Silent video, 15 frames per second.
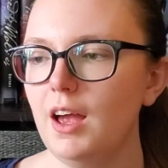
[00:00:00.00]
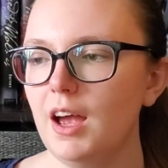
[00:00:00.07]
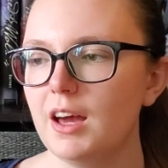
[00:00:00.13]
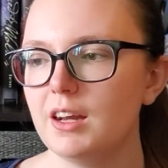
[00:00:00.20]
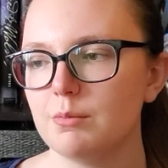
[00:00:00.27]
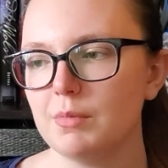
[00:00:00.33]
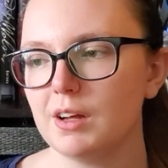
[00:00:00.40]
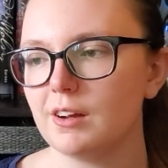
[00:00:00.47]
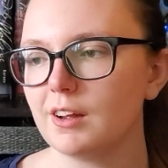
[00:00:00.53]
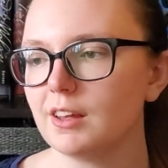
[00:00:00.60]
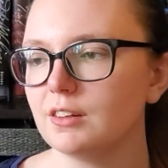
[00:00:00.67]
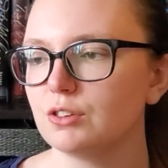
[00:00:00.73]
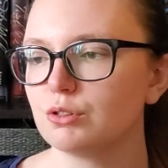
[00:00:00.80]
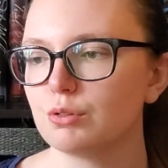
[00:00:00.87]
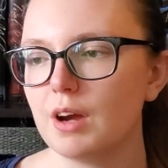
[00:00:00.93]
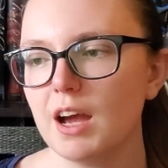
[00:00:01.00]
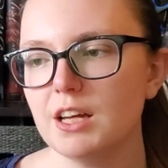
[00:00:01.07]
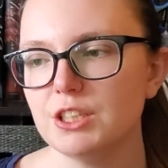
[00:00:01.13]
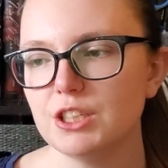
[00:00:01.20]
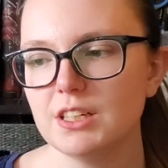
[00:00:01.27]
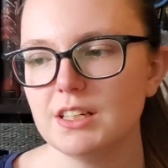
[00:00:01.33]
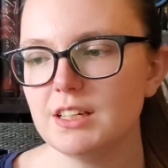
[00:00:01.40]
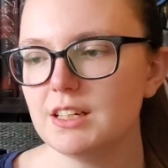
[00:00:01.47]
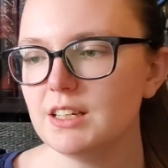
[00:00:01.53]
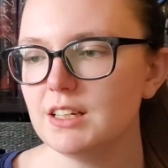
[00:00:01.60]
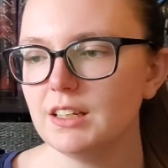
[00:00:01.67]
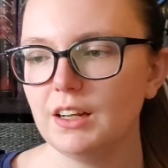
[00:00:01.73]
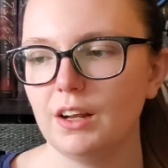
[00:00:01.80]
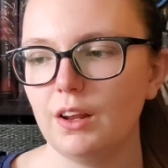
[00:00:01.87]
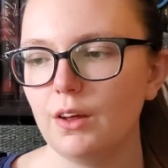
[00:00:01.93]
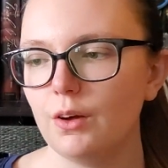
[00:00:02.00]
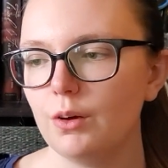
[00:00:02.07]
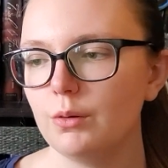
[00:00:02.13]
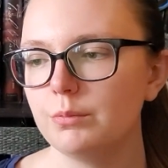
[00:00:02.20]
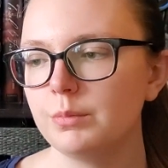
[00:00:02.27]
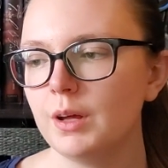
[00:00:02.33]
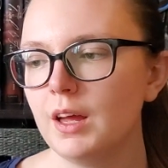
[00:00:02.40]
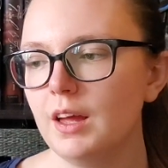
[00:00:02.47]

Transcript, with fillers: An American Tragedy? Nope.